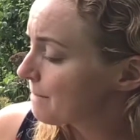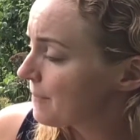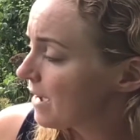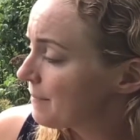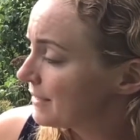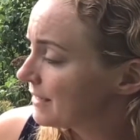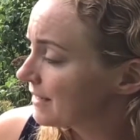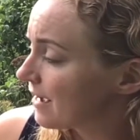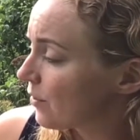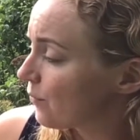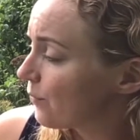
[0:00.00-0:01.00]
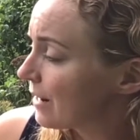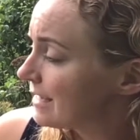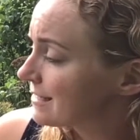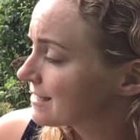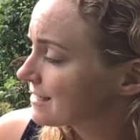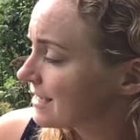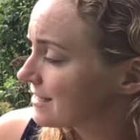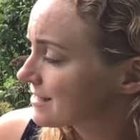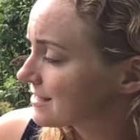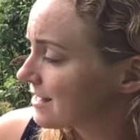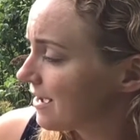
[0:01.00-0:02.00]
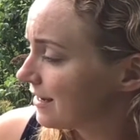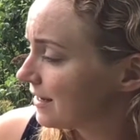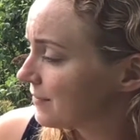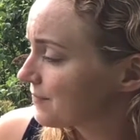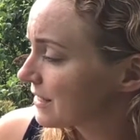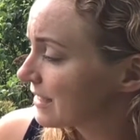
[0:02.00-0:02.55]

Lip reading: Papa cannot wait to taste the honey.